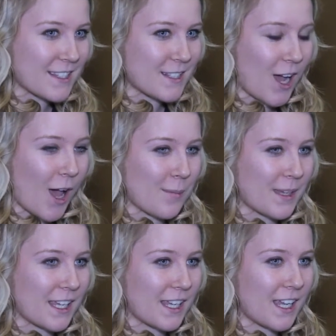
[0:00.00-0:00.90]
He's taught
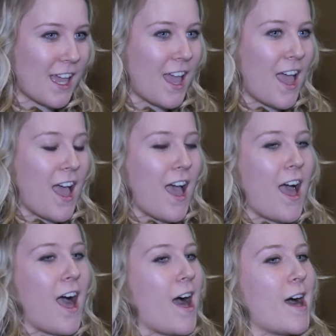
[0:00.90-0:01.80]
me
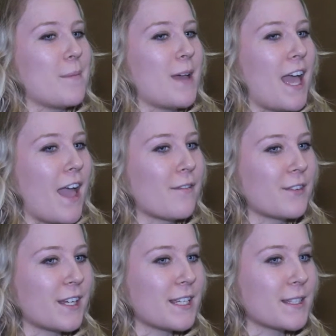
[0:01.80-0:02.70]

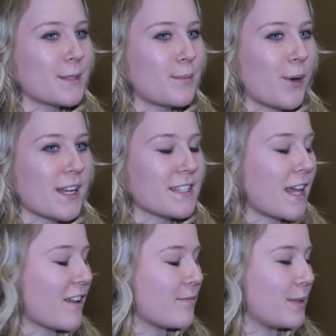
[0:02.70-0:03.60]
every sports
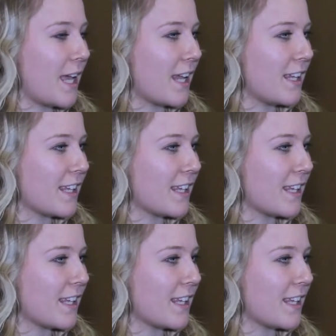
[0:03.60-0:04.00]
that I've played.